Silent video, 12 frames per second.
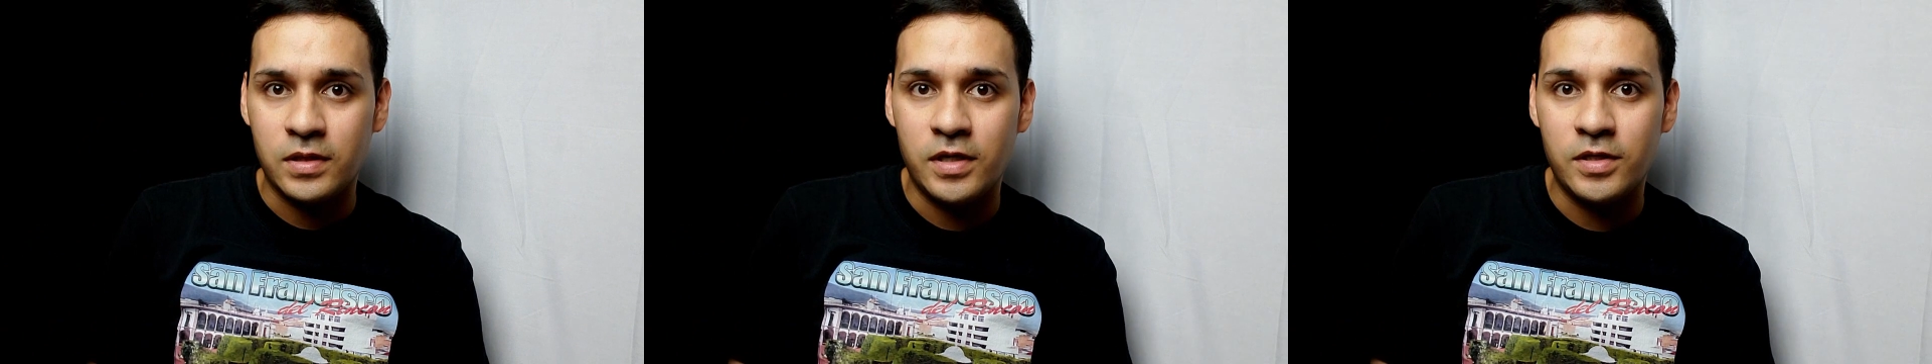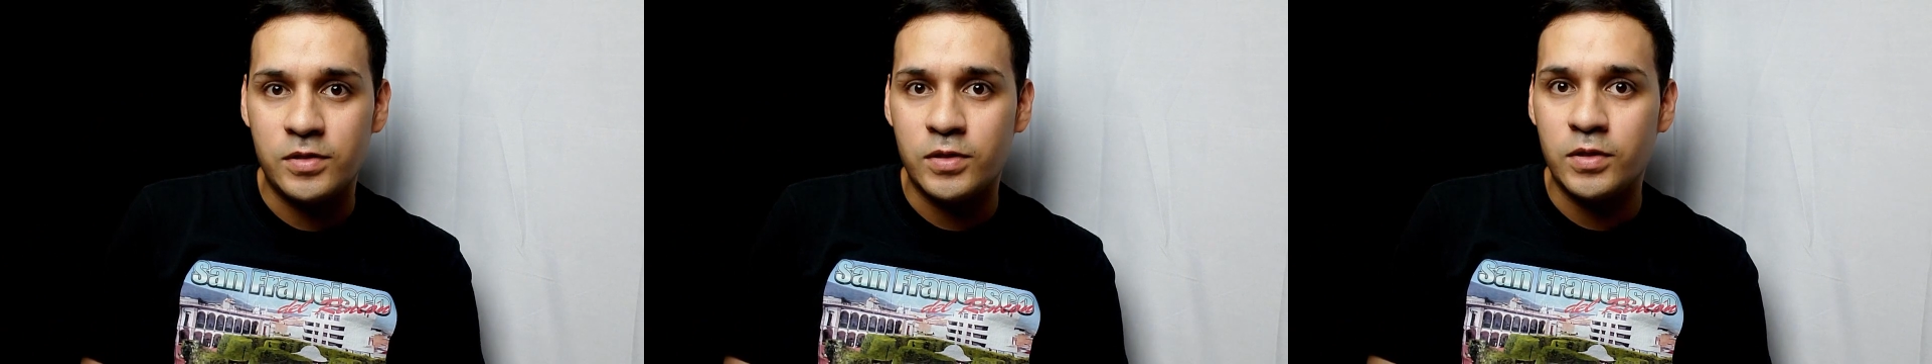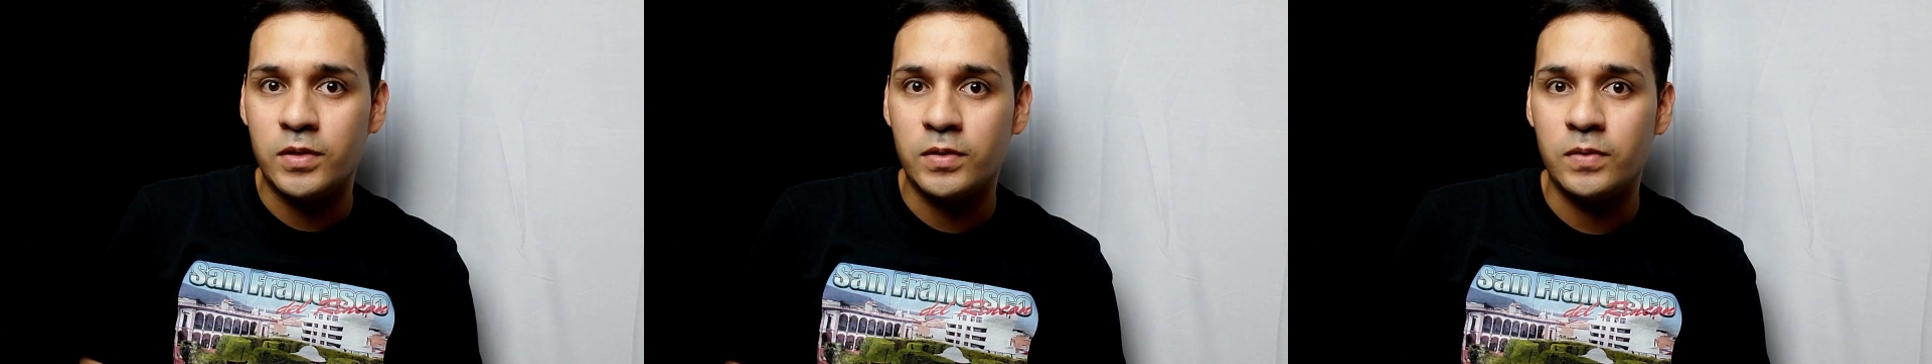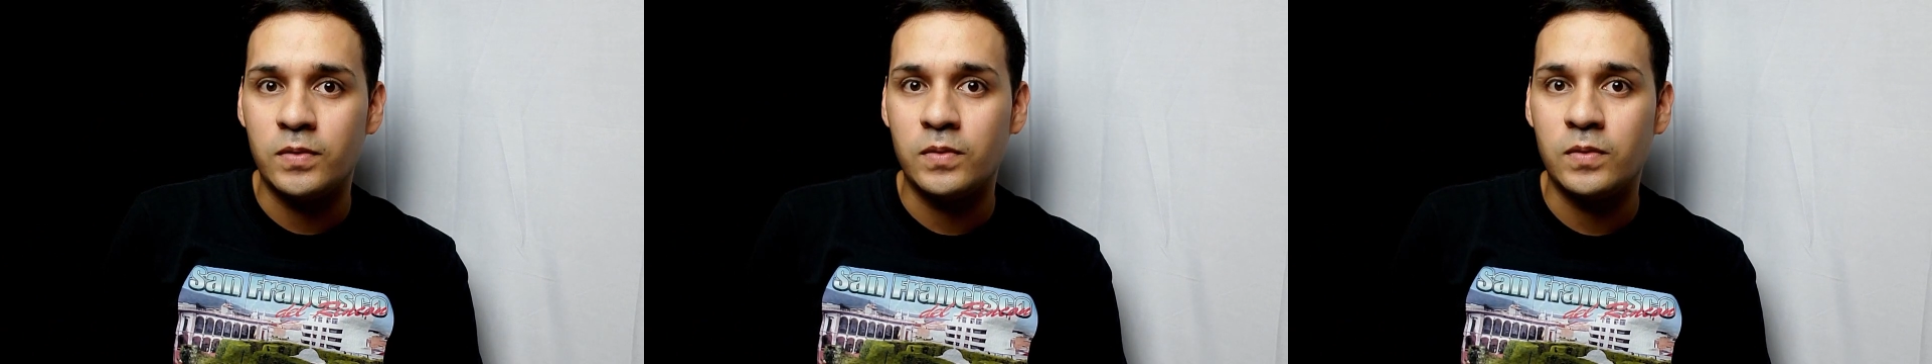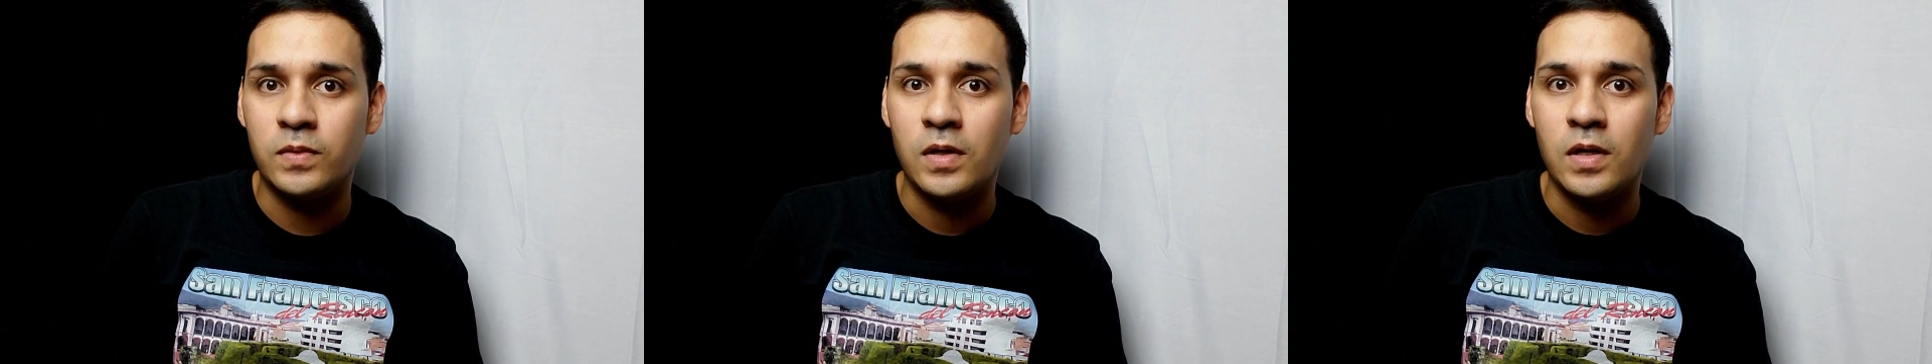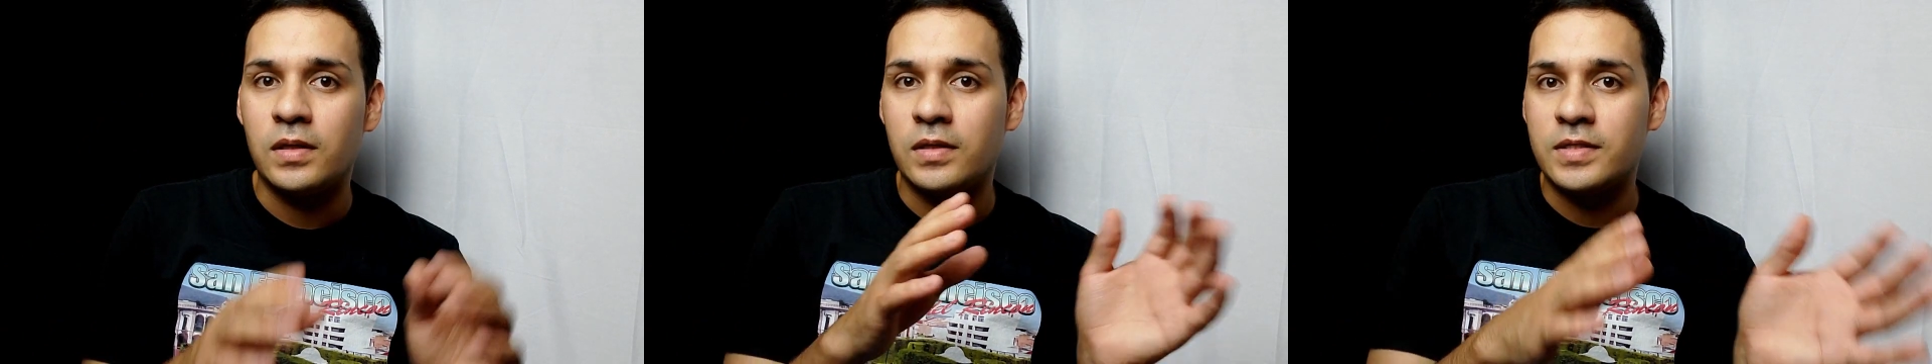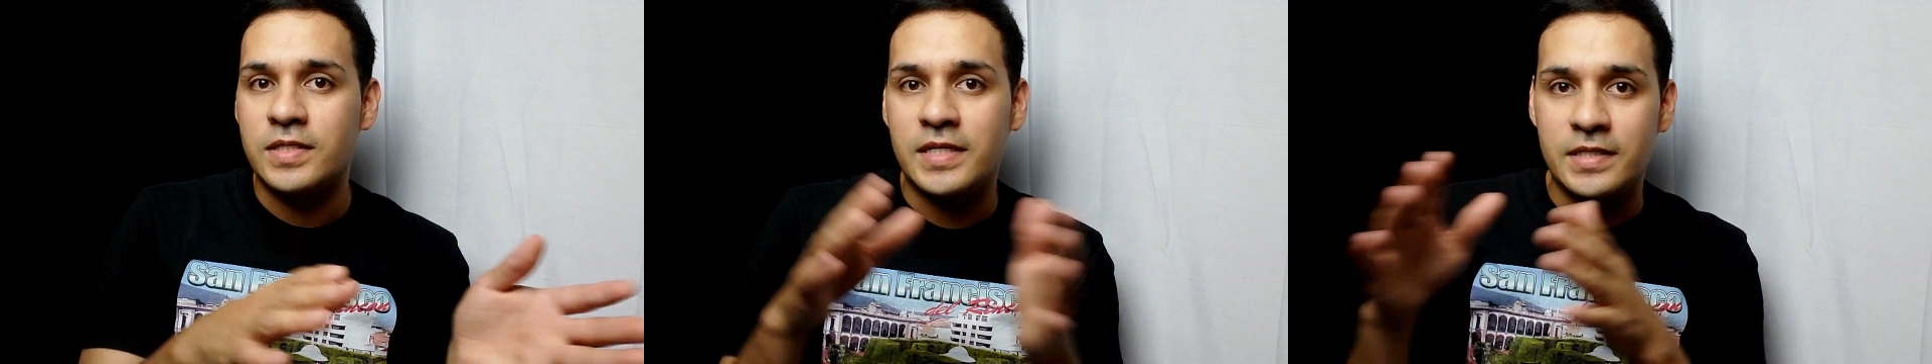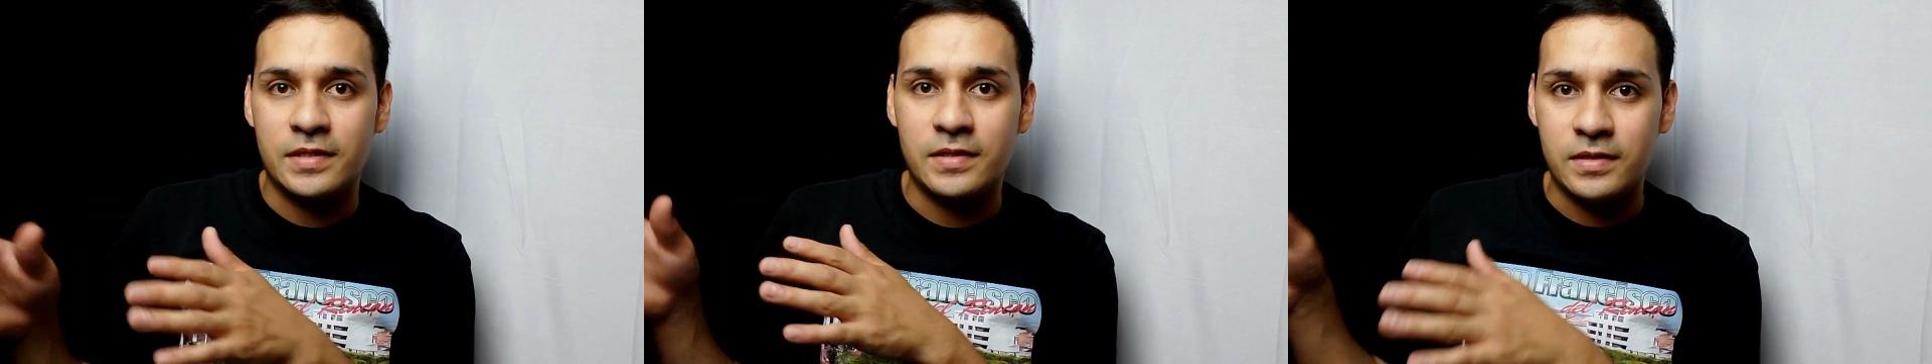into
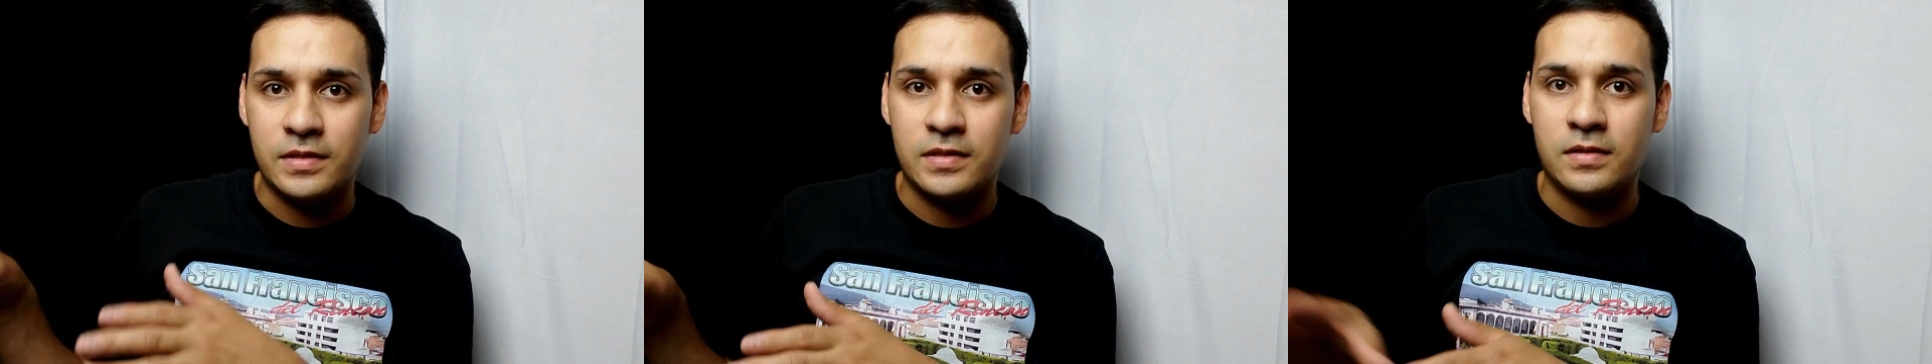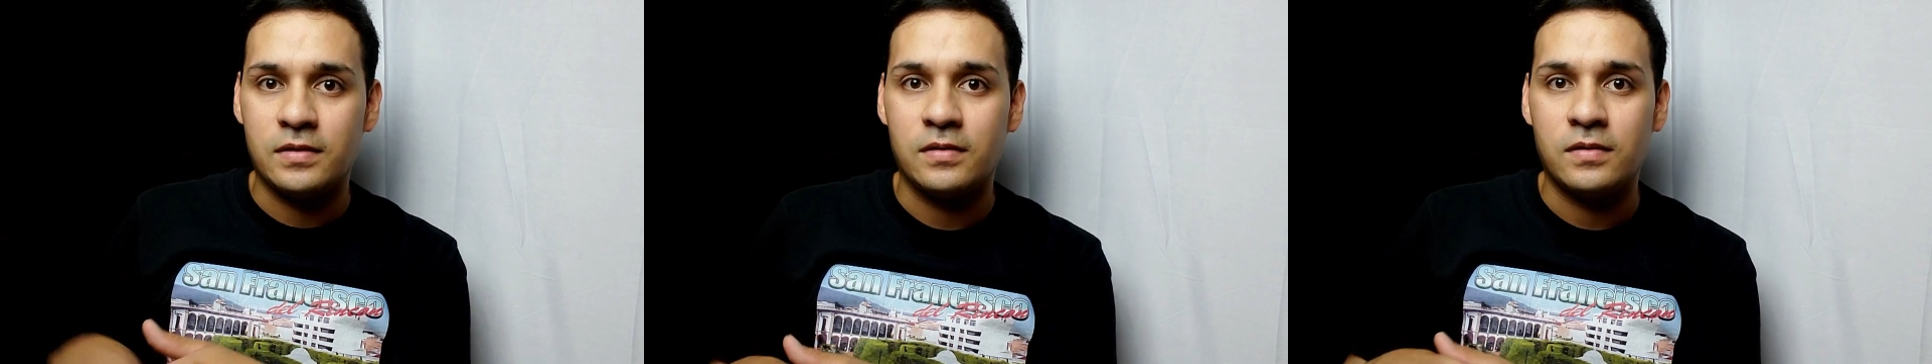seasons.